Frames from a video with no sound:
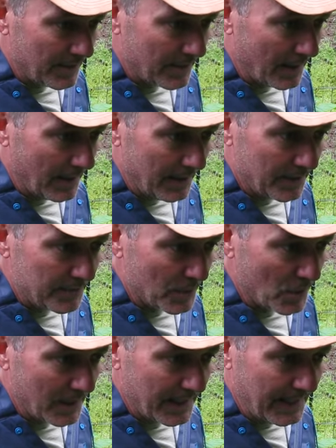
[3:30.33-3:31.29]
uh, if you're
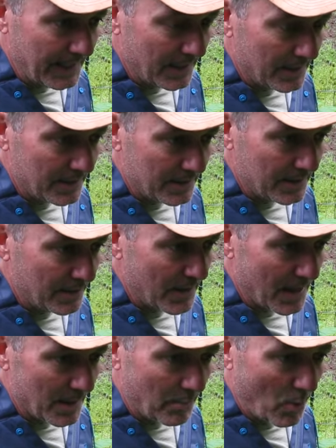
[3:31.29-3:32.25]
going to eat it, you've
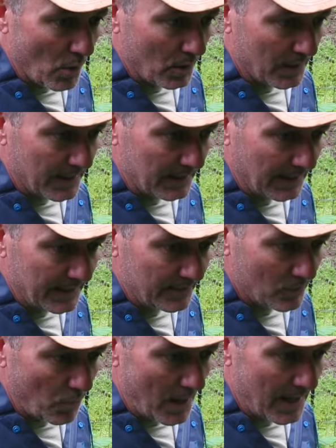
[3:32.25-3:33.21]
got to boil it at
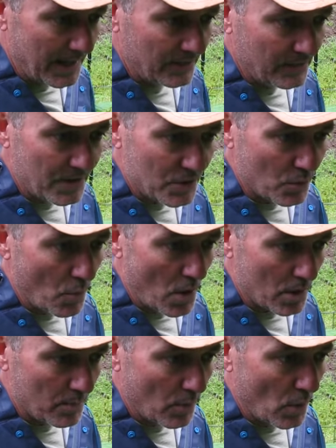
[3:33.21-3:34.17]
least twice. Get your
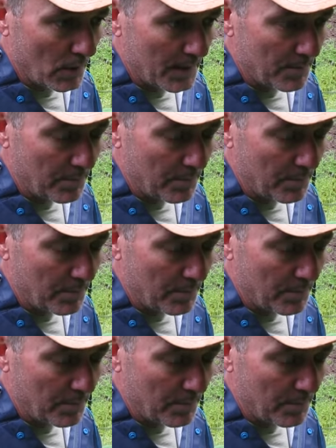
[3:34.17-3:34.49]
water boiling.